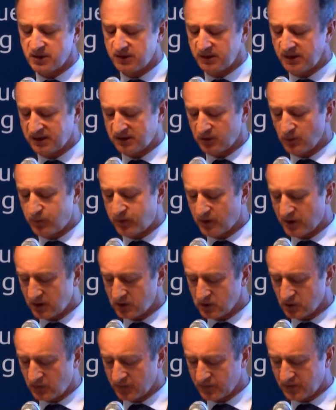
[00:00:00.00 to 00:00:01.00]
the eastern
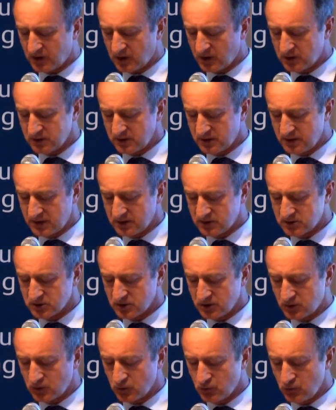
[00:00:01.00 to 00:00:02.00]
part of the continent
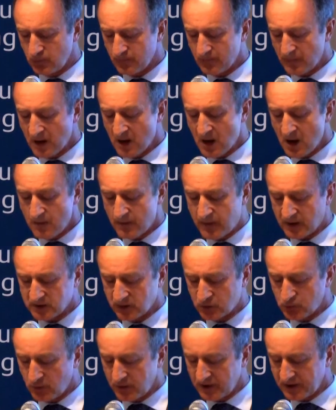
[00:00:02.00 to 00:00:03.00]
too, but
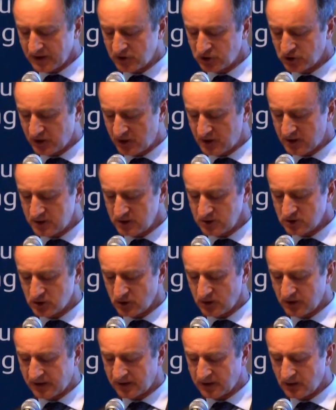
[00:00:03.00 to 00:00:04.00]
it was a challenge
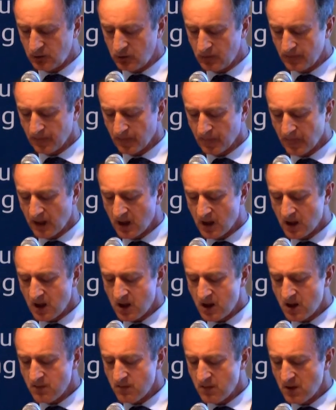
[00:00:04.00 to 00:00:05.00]
also
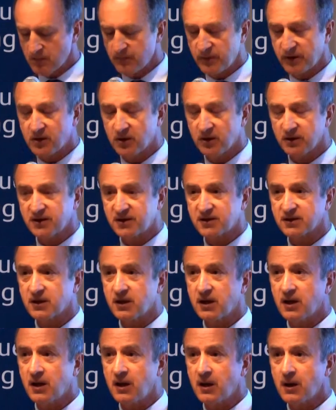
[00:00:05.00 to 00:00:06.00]
because,
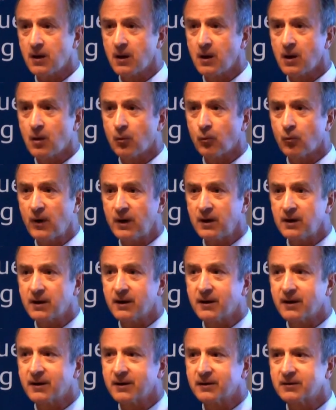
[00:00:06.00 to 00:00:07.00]

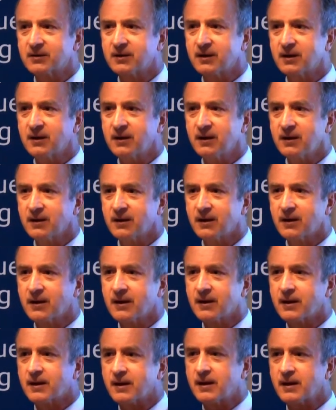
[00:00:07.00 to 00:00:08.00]
the
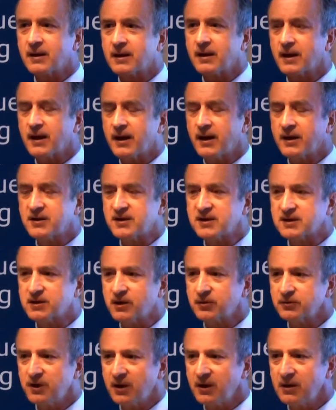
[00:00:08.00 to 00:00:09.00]

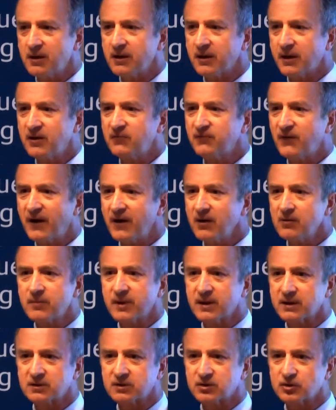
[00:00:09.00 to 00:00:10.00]
external
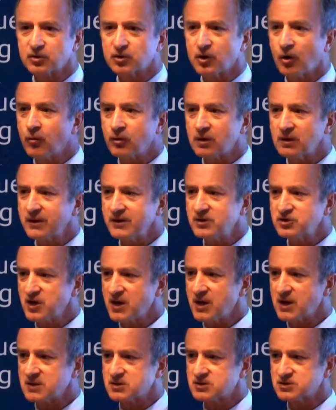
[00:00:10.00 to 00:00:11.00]
environment totally
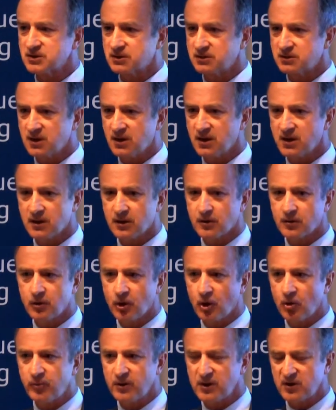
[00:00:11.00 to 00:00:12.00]
changed. The
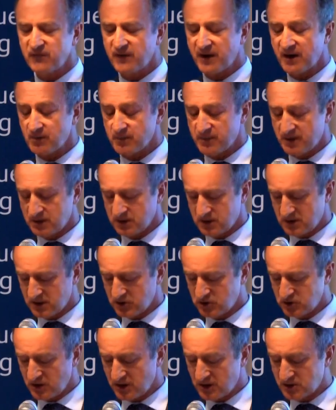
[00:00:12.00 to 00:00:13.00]
global environment
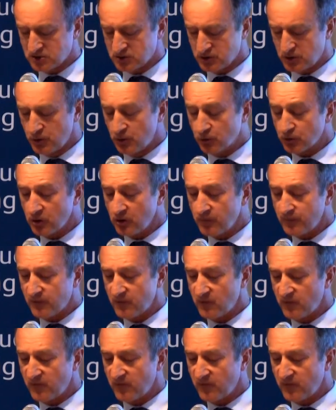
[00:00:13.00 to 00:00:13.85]
changed. Europe